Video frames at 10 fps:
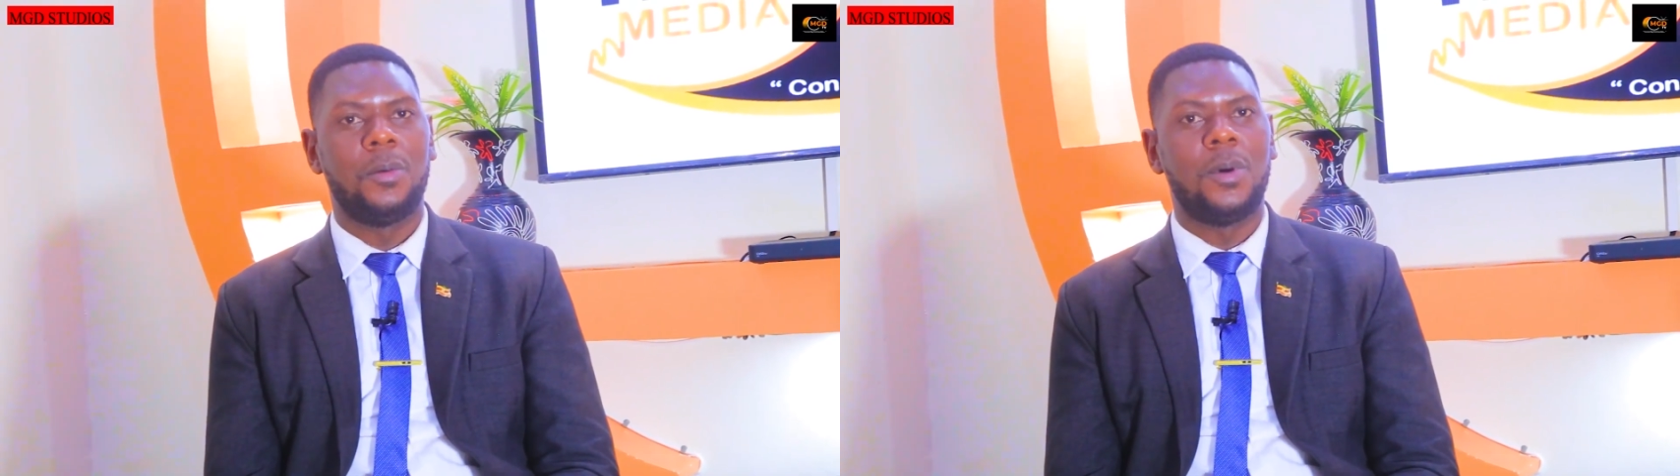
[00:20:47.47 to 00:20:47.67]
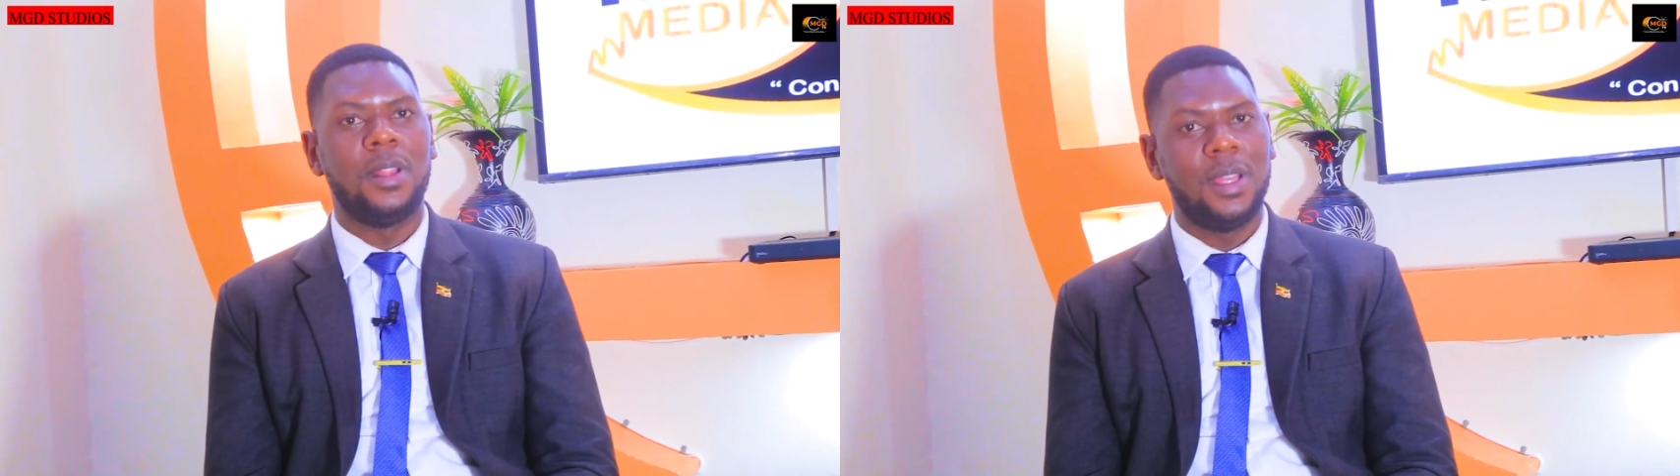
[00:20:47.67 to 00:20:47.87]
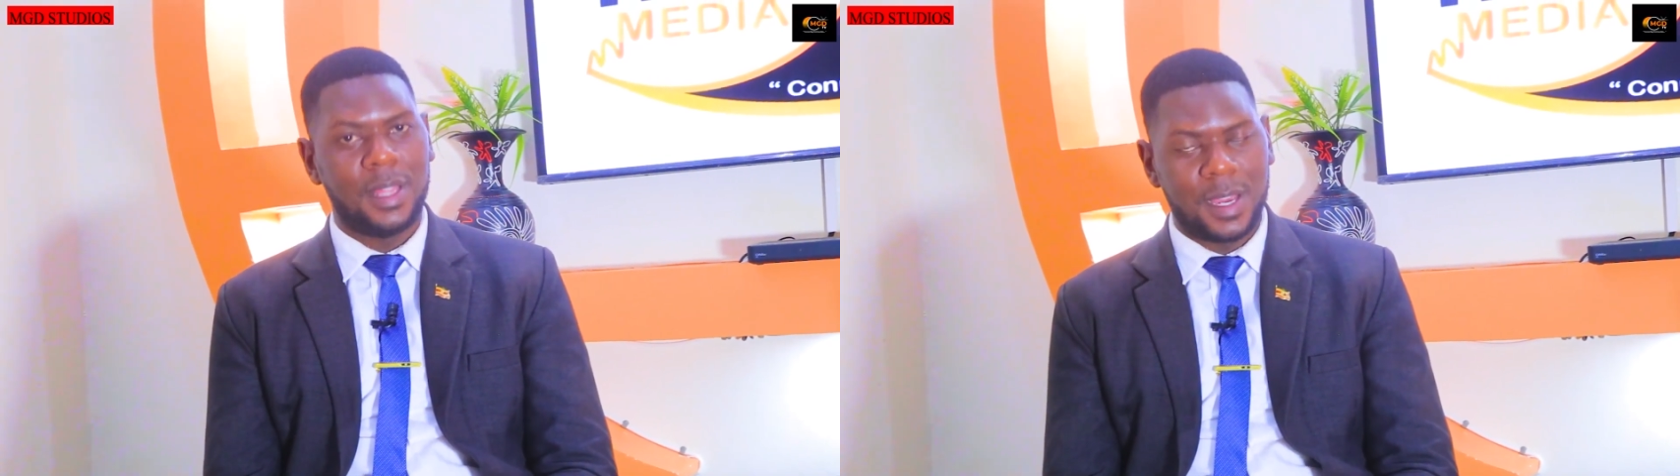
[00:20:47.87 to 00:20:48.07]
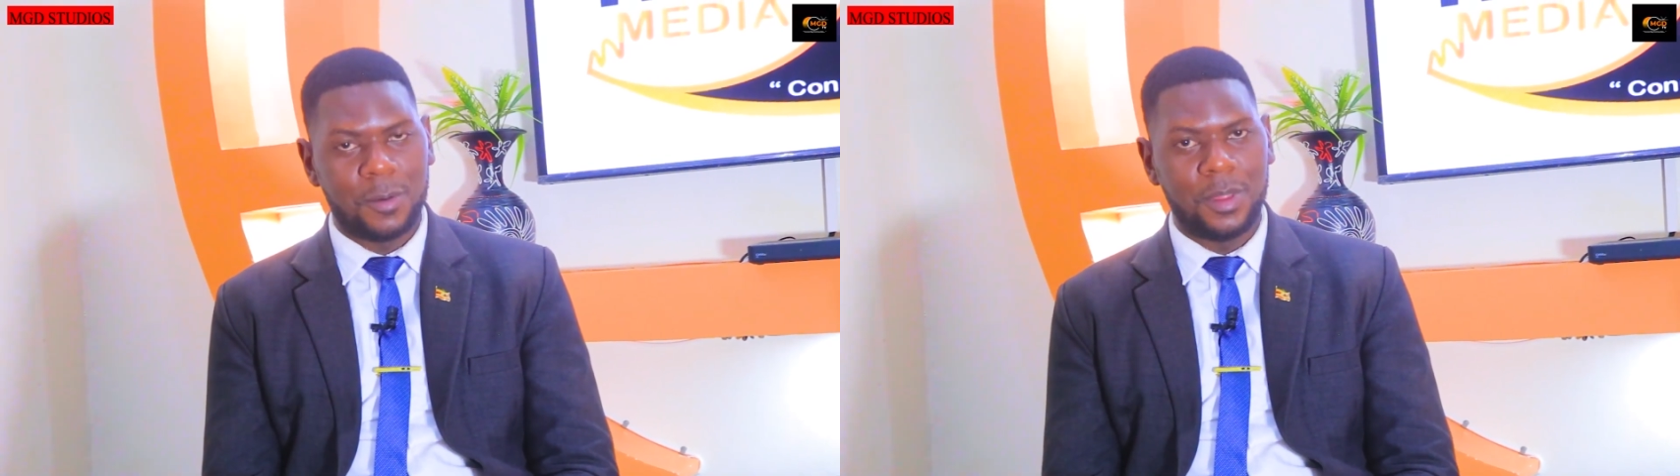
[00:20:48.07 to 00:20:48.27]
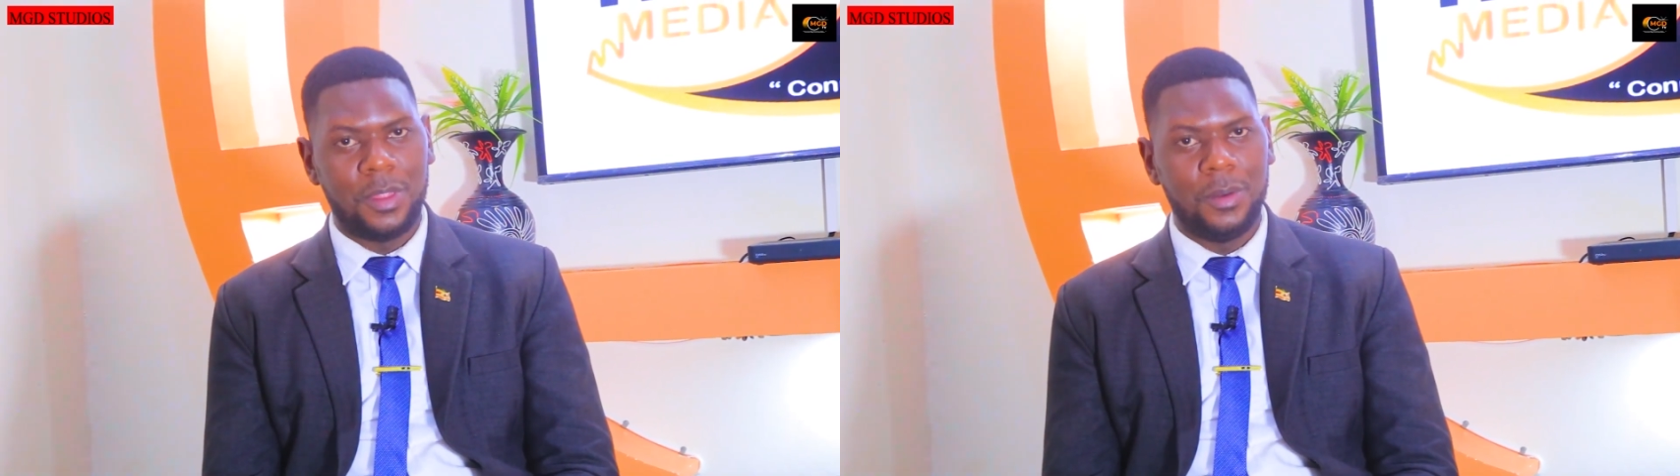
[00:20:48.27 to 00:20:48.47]
were they
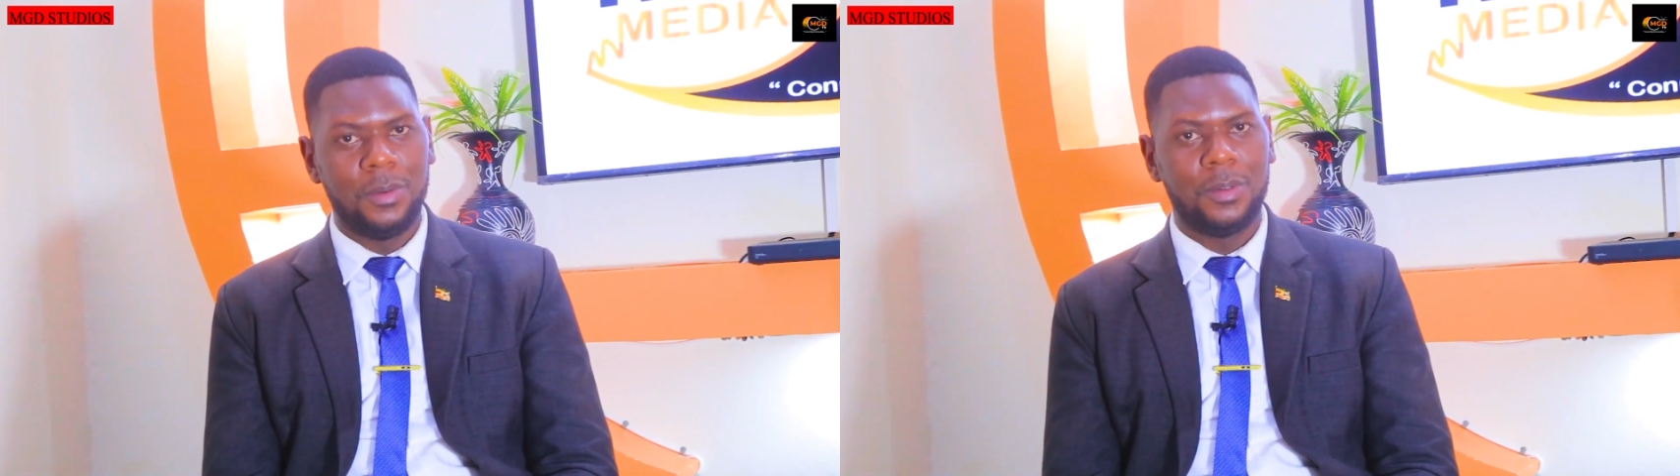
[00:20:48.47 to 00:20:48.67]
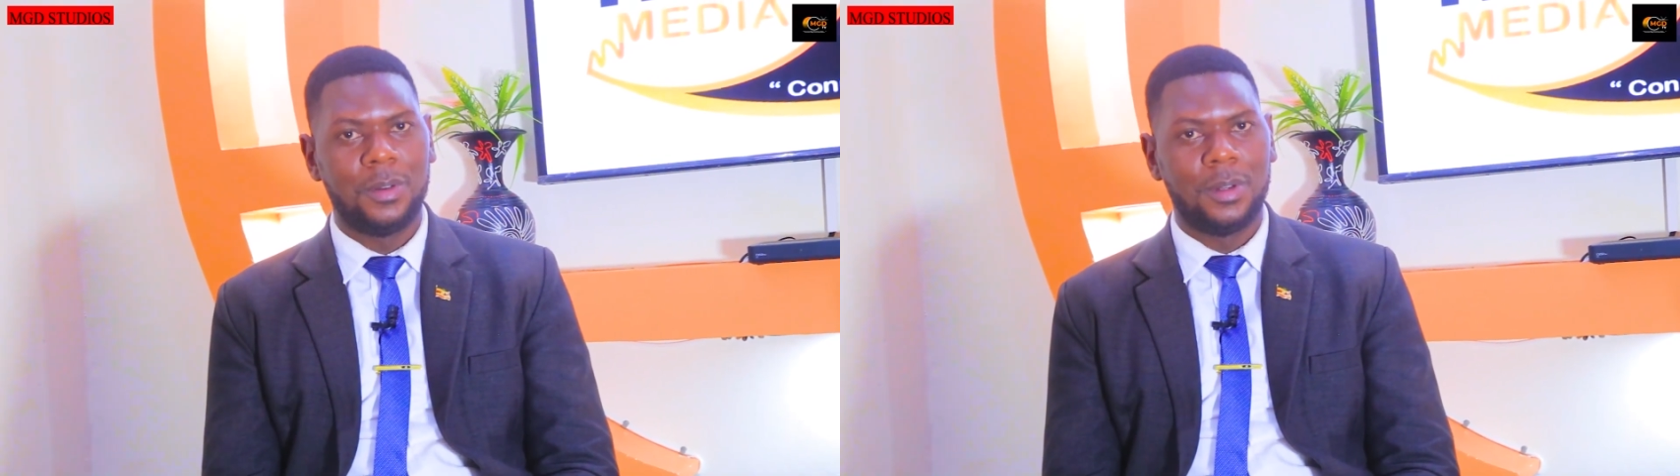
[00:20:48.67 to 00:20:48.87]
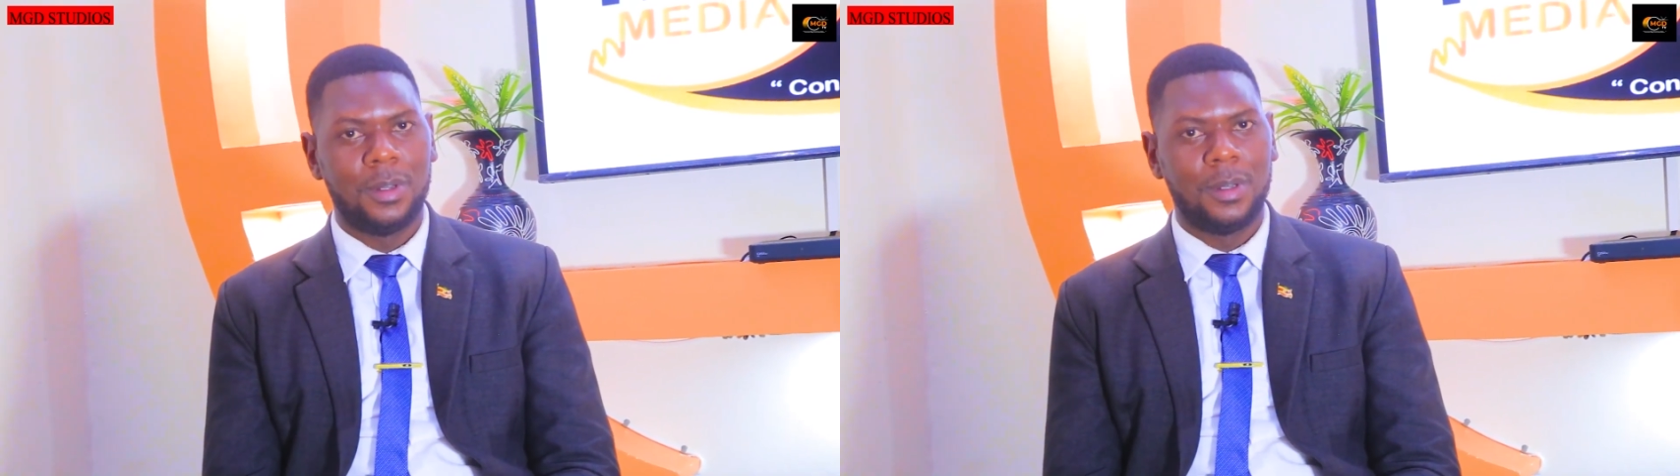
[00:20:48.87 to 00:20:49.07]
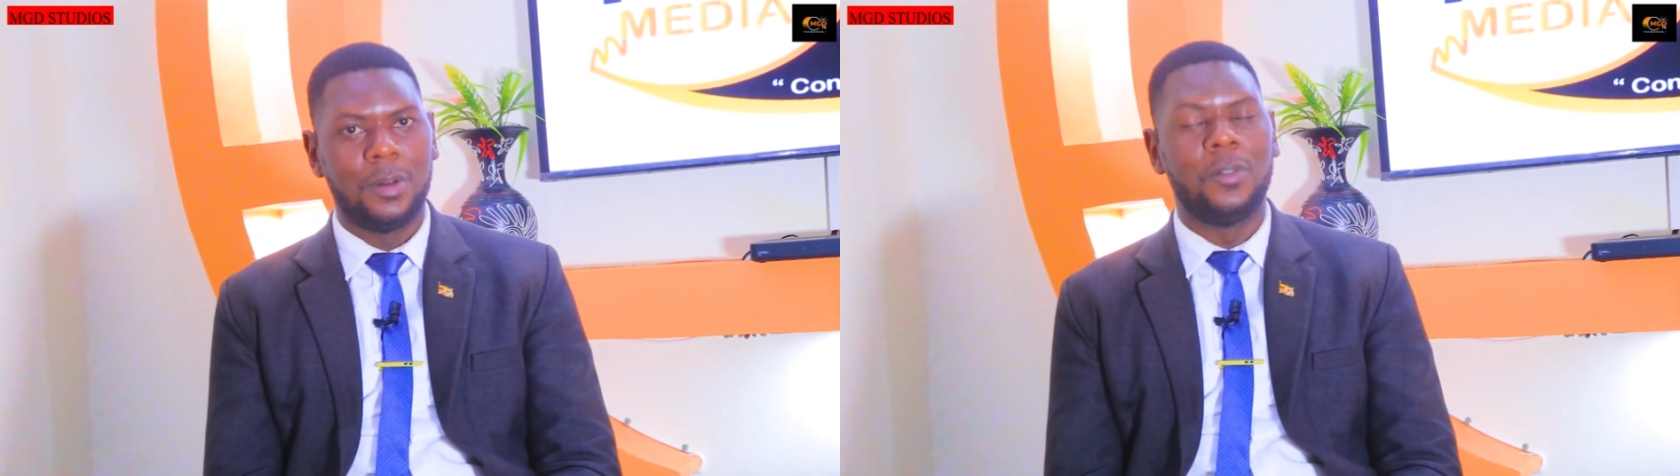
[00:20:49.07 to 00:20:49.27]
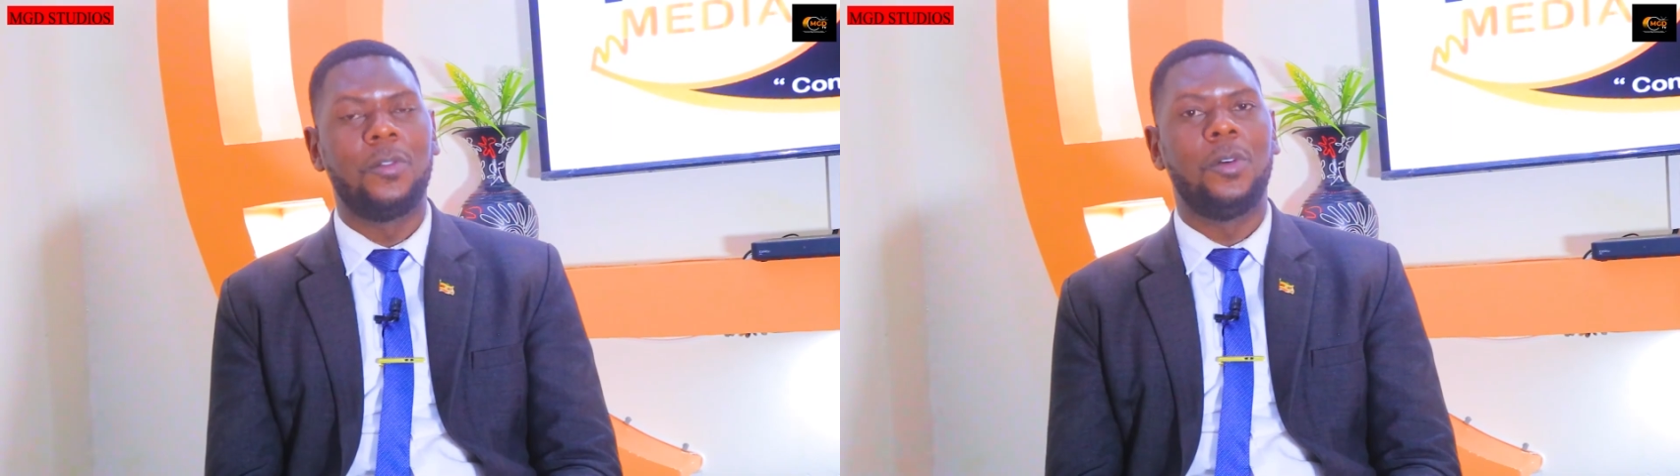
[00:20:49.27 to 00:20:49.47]
there with you?
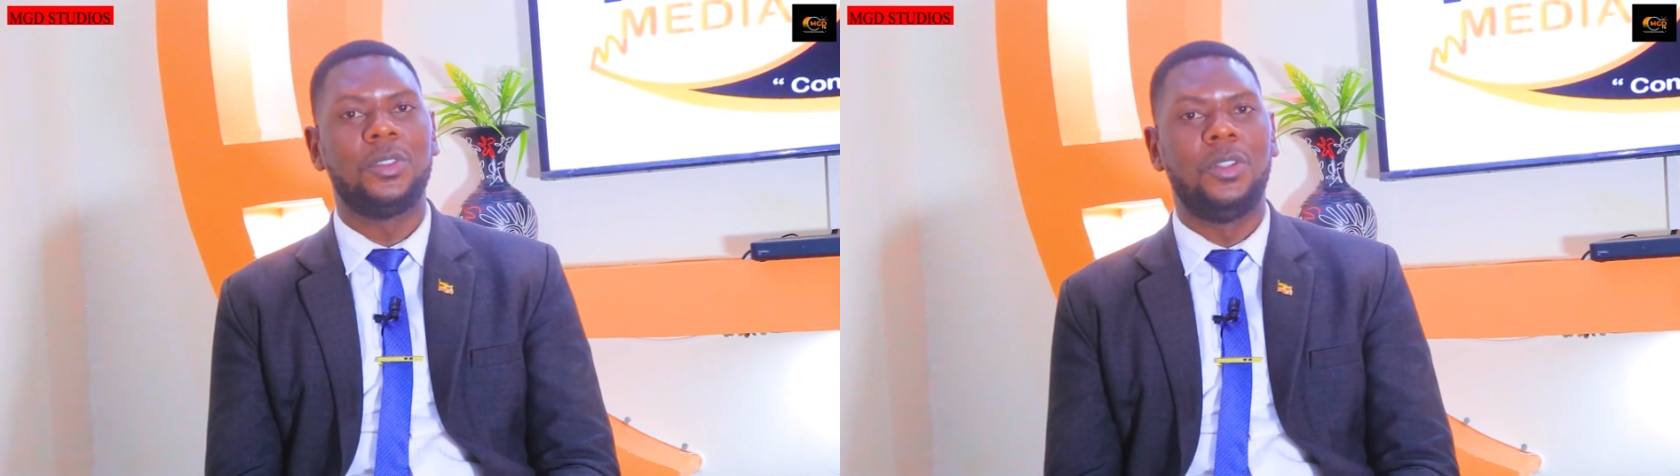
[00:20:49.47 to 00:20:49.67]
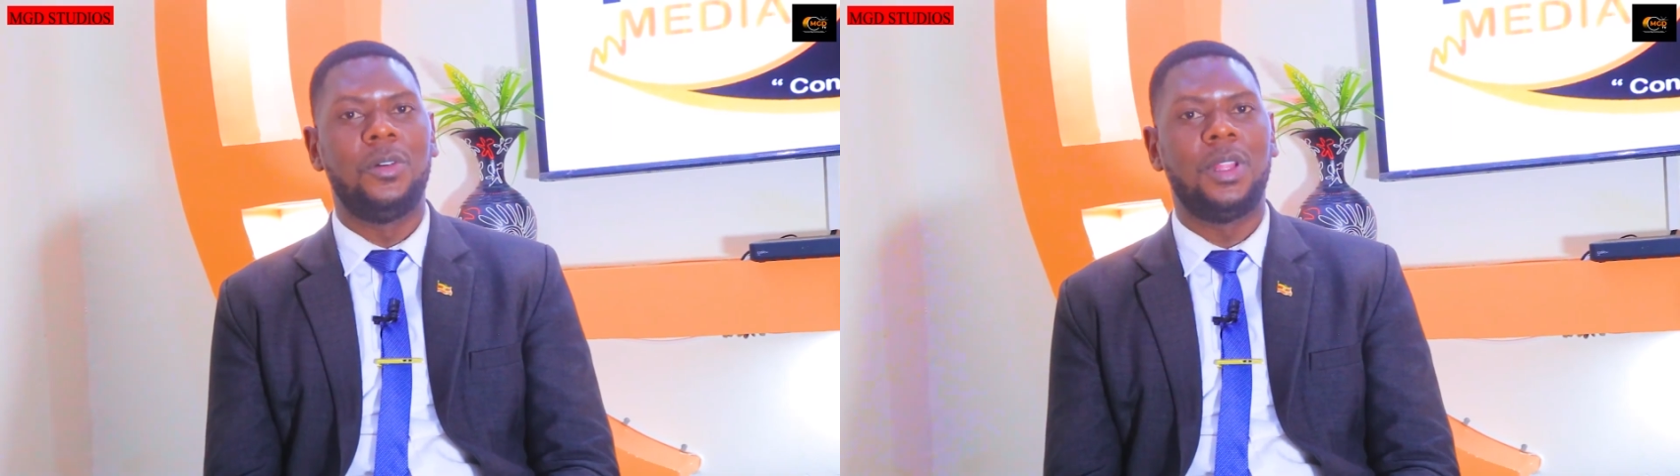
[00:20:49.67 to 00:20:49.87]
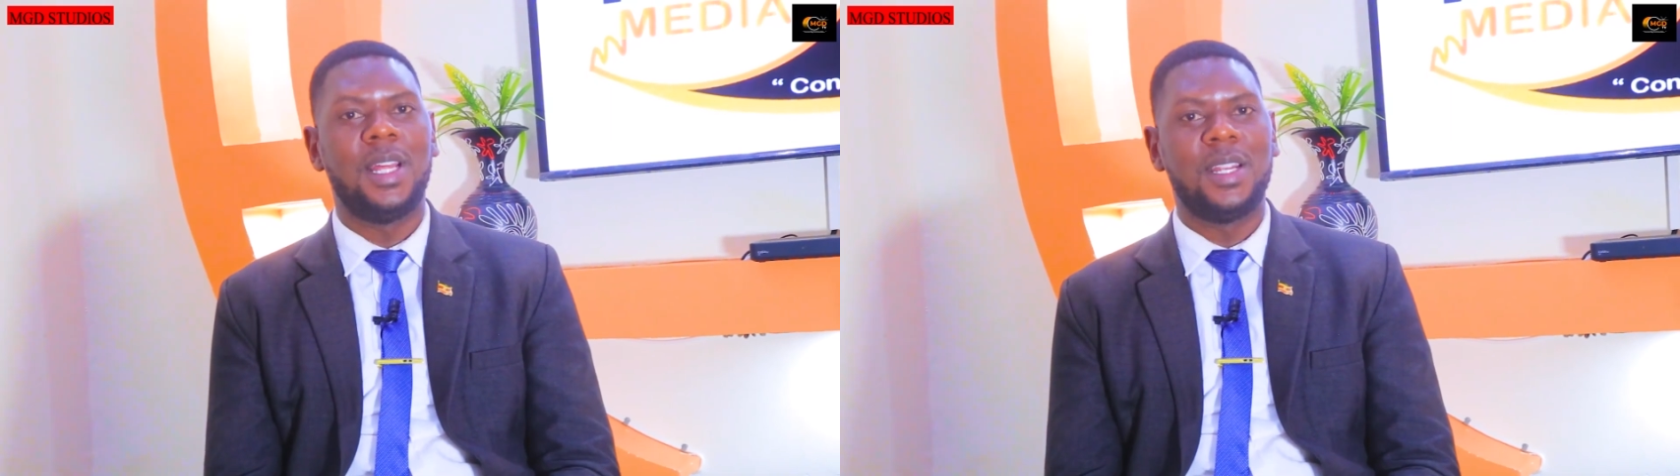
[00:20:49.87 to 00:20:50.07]
Of course not.